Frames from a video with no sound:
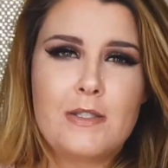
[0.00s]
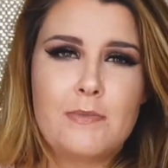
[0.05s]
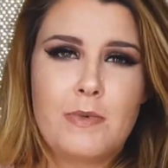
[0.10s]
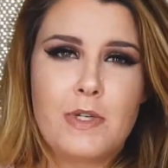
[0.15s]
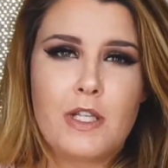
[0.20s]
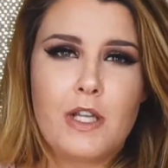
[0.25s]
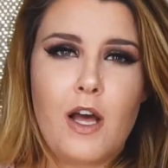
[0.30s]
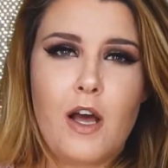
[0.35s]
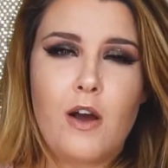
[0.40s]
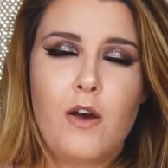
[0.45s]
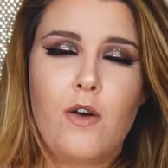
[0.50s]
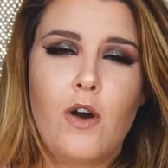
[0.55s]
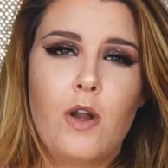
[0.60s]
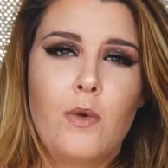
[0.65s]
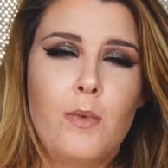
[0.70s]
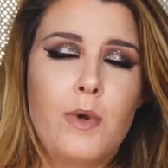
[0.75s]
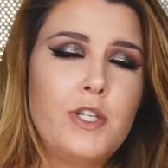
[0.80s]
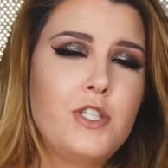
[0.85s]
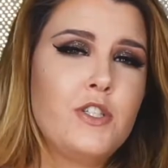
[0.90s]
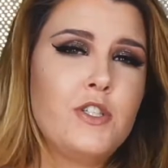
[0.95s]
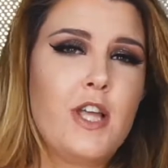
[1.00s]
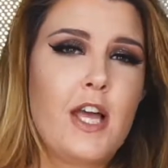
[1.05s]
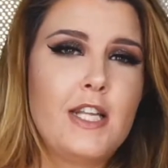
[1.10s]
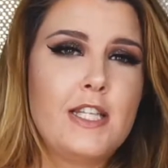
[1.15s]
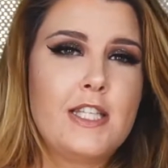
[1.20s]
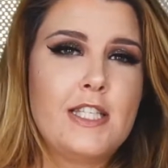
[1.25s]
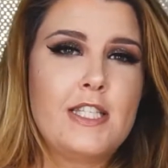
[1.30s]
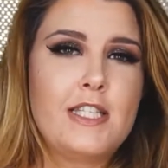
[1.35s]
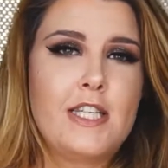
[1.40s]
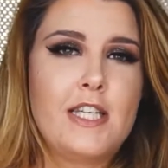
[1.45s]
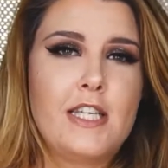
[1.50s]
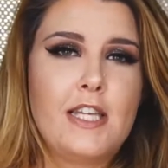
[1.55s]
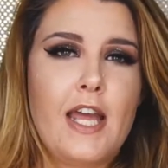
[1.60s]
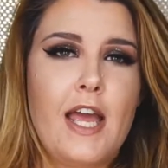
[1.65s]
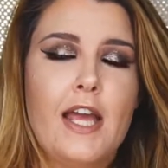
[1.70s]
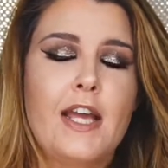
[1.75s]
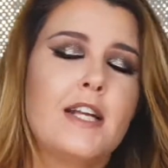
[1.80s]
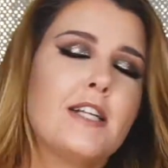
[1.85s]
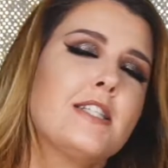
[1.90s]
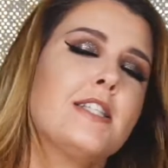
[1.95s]
below on what you'd like to see
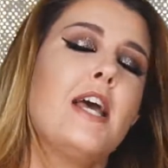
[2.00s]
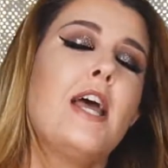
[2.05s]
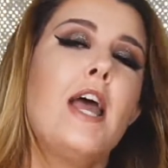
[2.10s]
next.